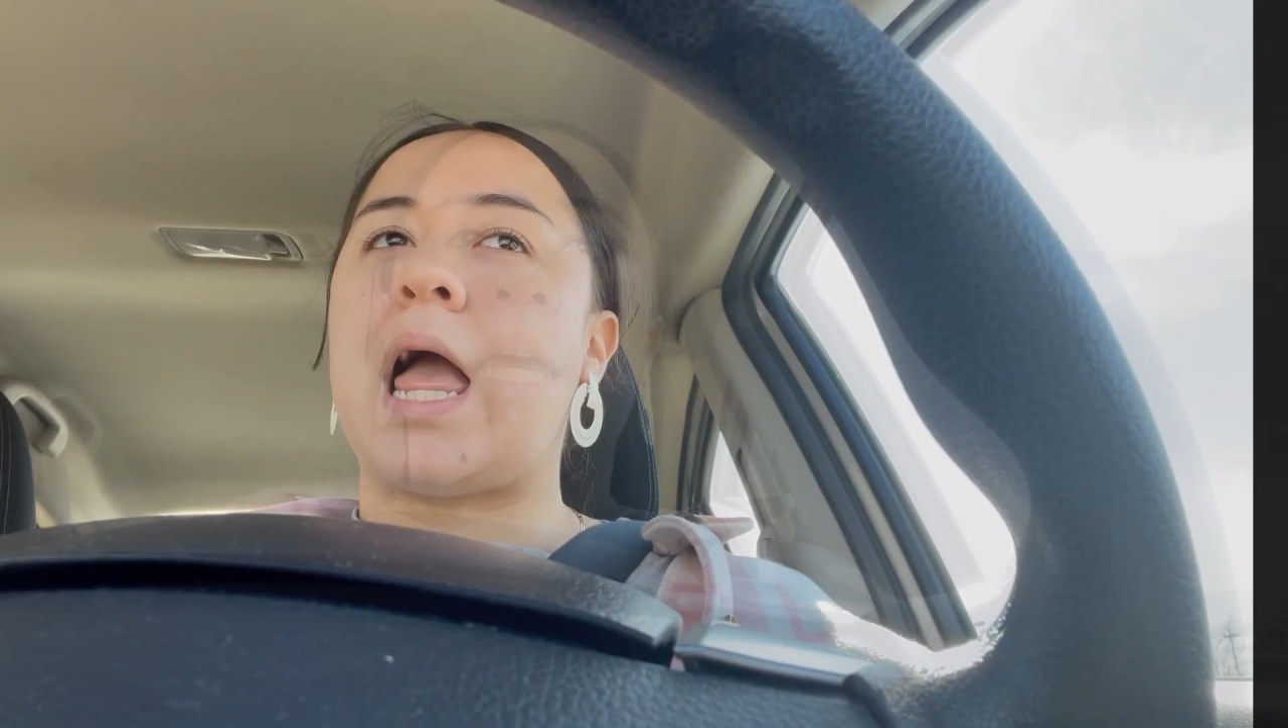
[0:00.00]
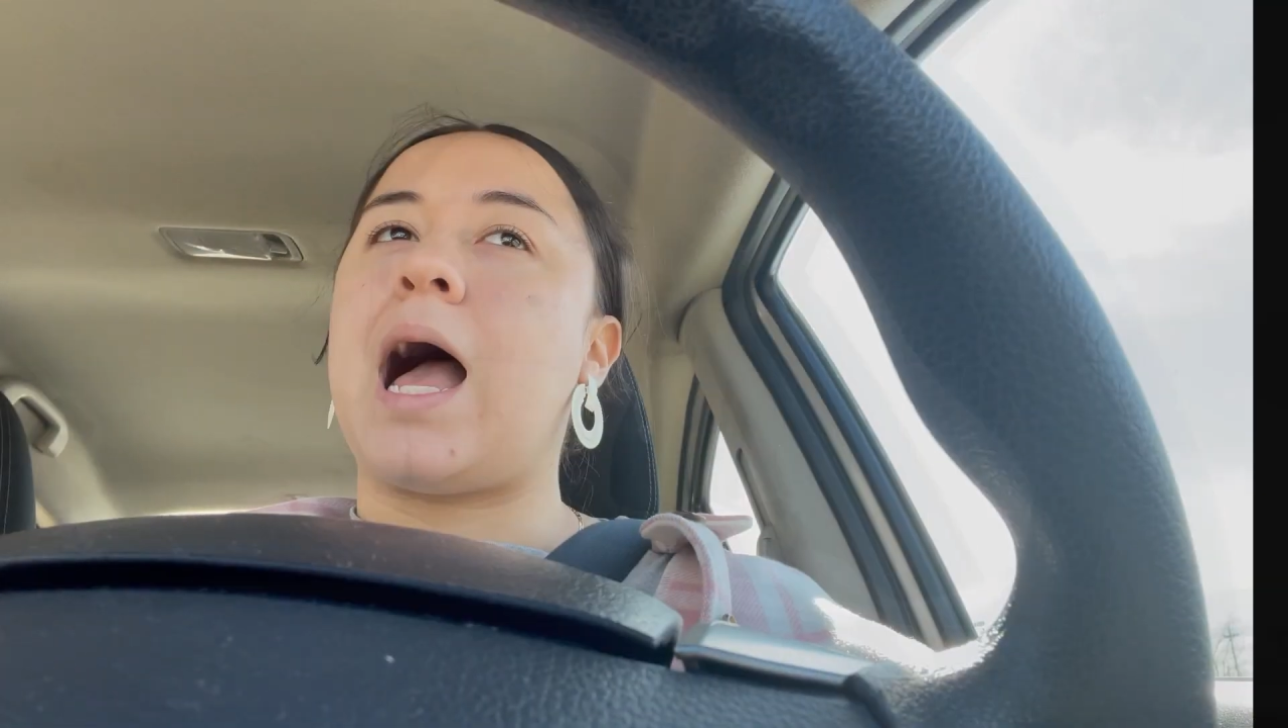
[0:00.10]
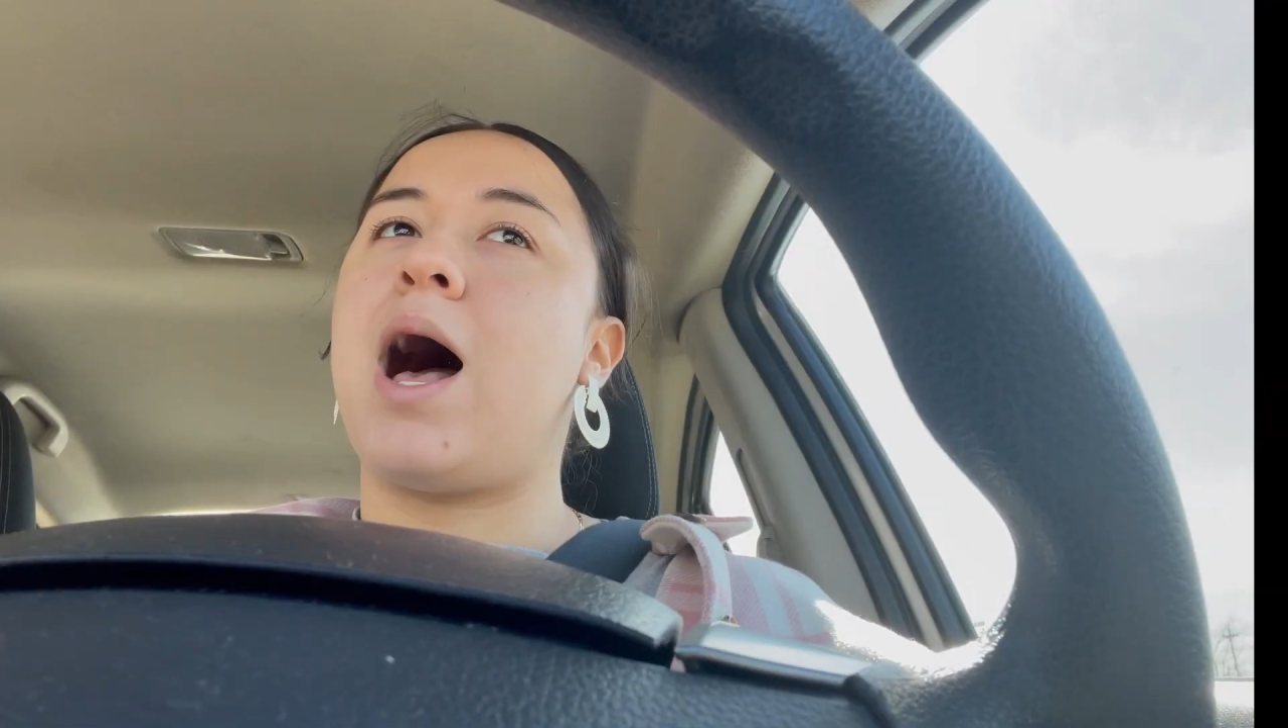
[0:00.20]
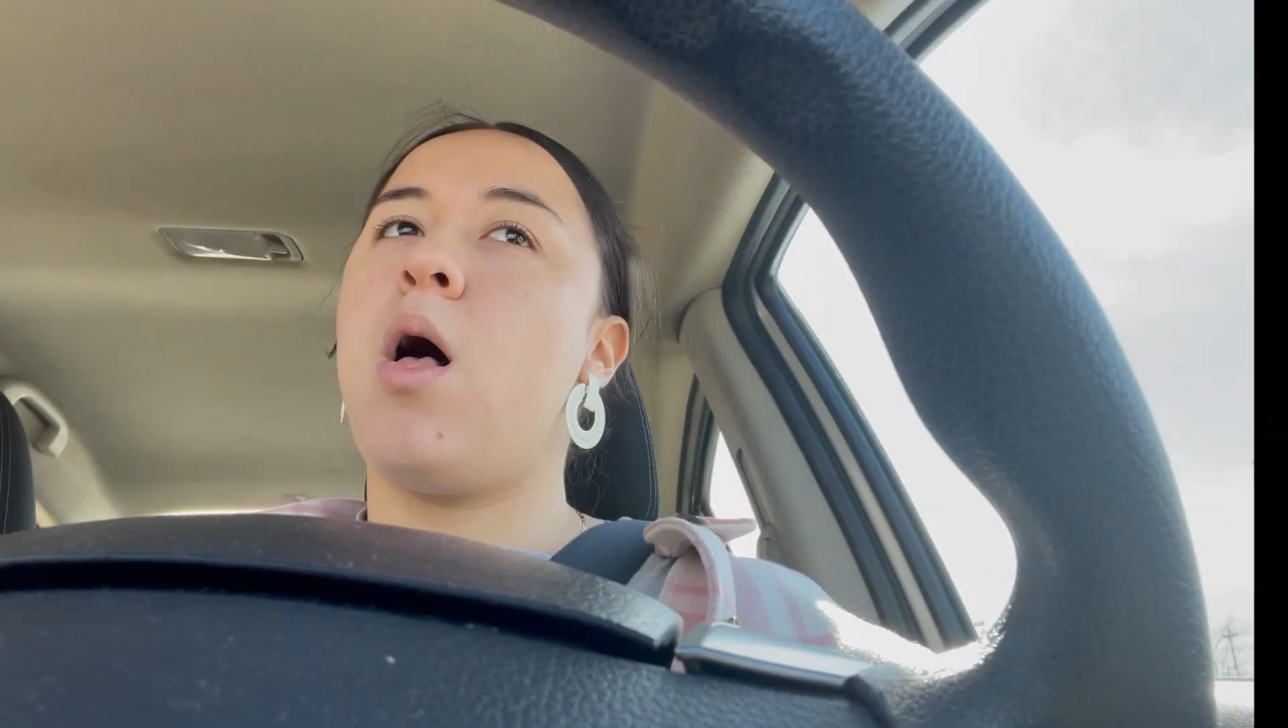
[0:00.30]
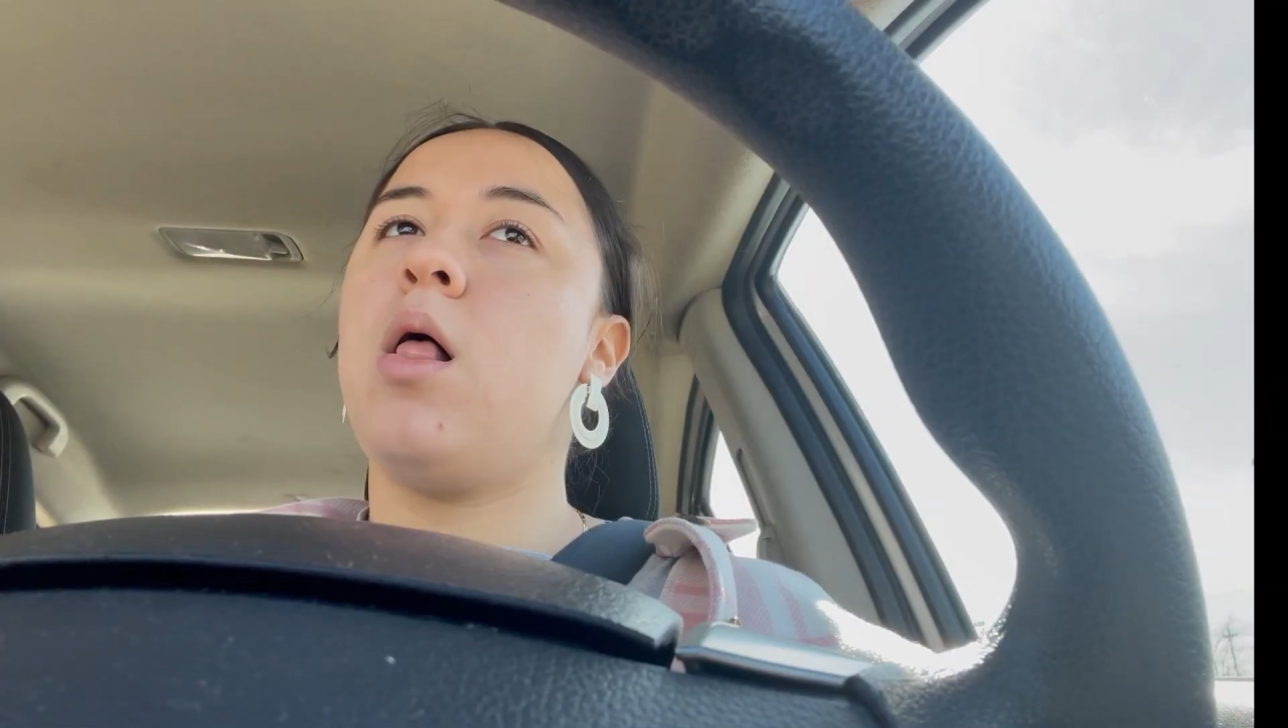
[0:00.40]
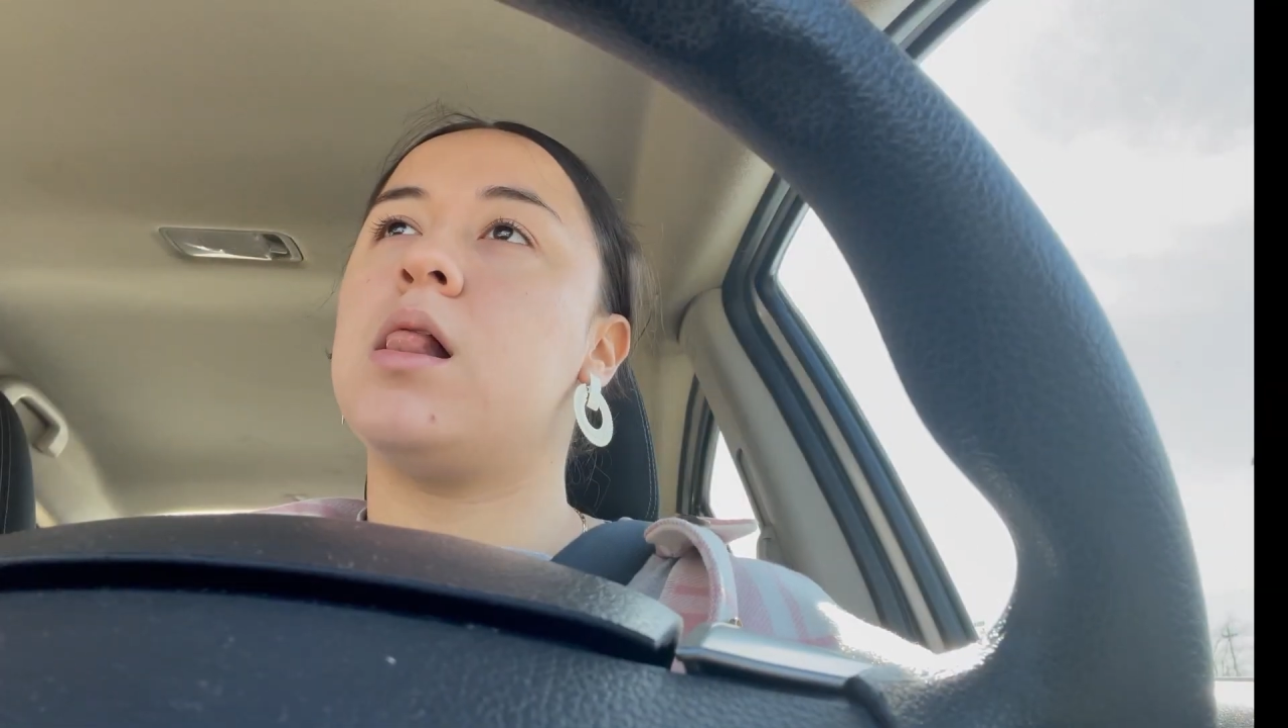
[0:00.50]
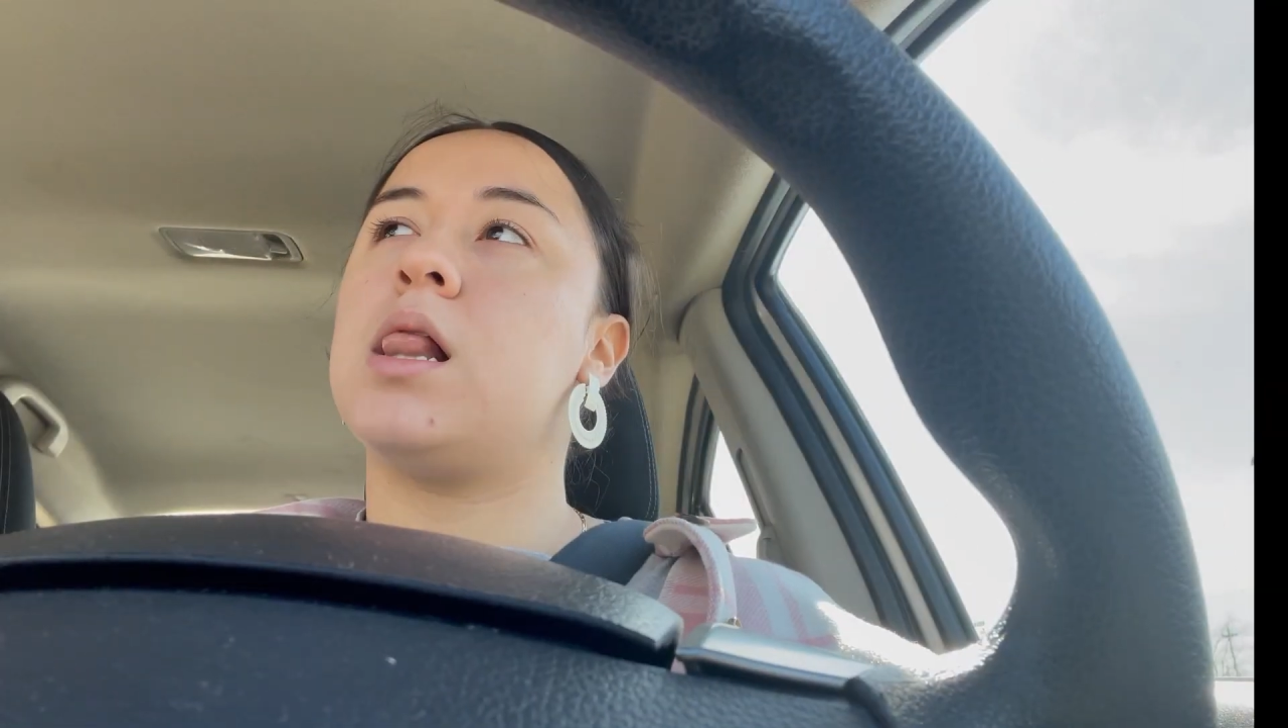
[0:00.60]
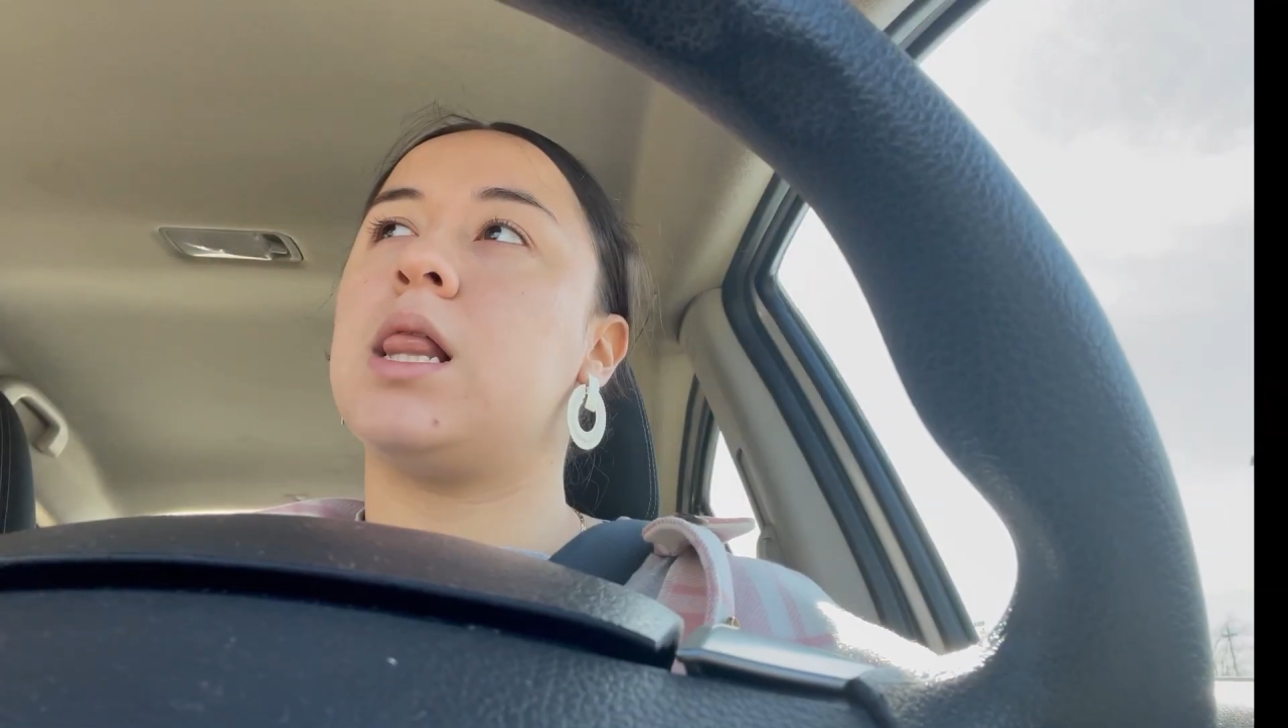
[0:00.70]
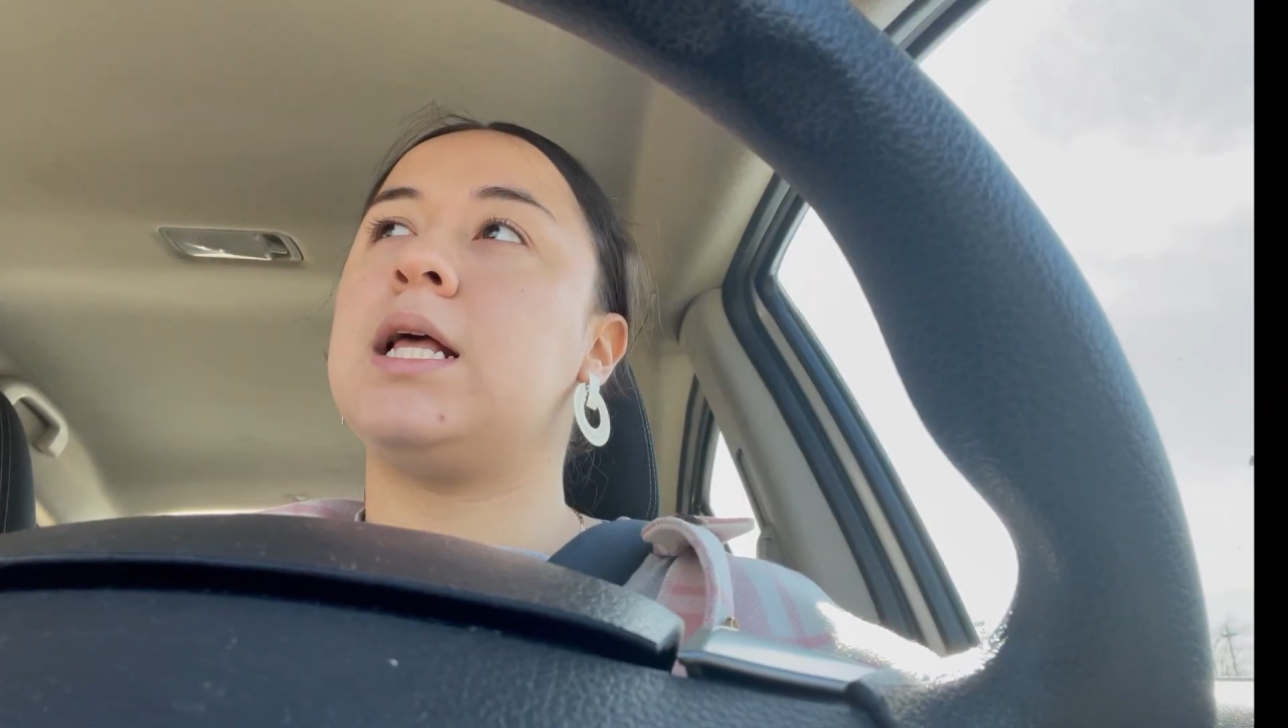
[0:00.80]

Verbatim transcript: I'll